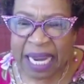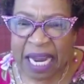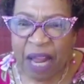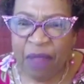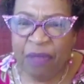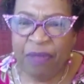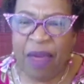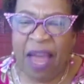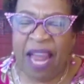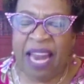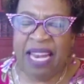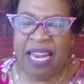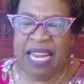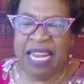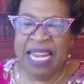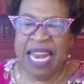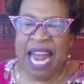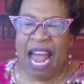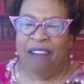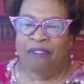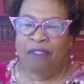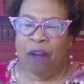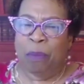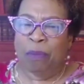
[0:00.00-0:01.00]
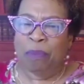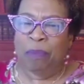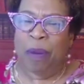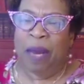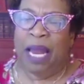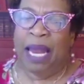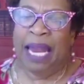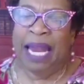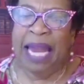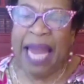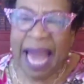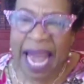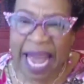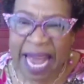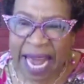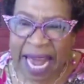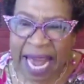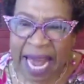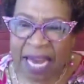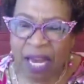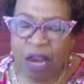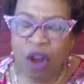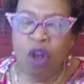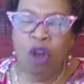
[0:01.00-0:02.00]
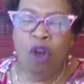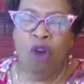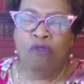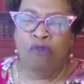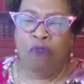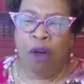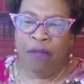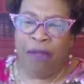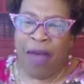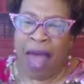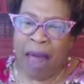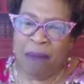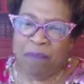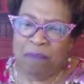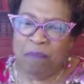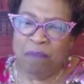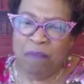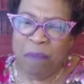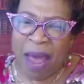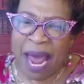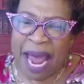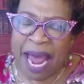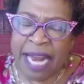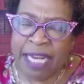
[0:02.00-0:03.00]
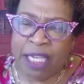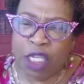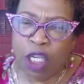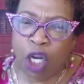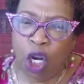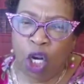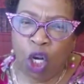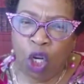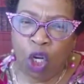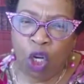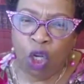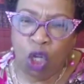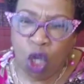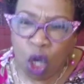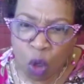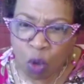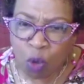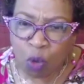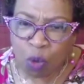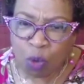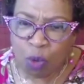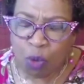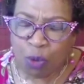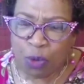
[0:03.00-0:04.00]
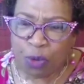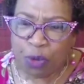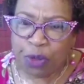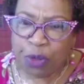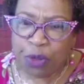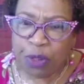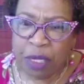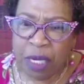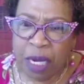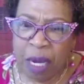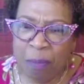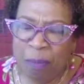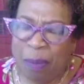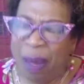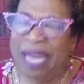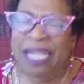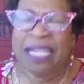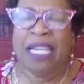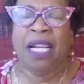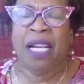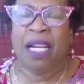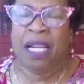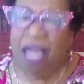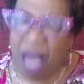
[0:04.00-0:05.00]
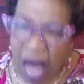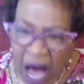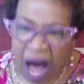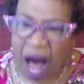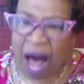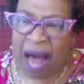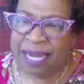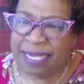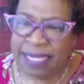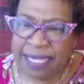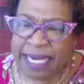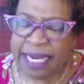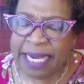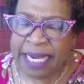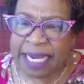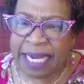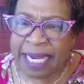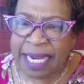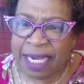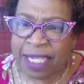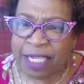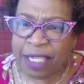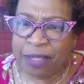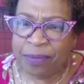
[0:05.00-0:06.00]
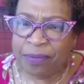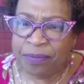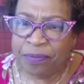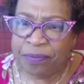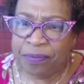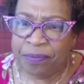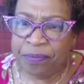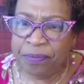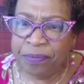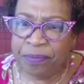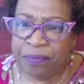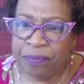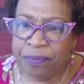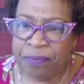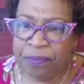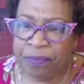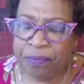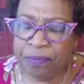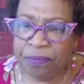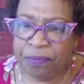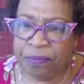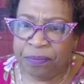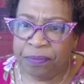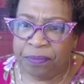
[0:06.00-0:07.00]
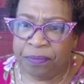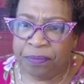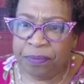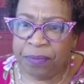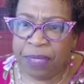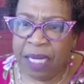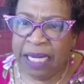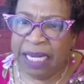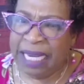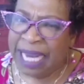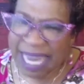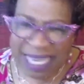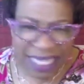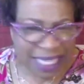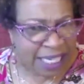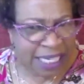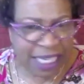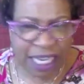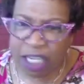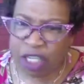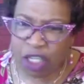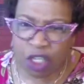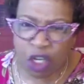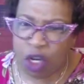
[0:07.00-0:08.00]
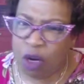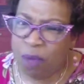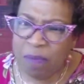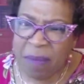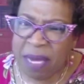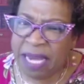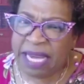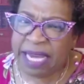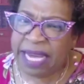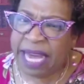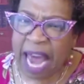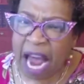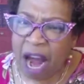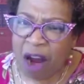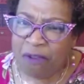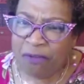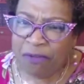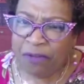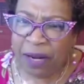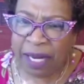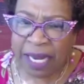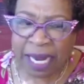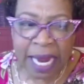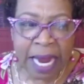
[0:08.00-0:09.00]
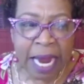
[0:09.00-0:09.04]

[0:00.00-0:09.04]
They never planned for that man to lose, but God did. Listen to me carefully.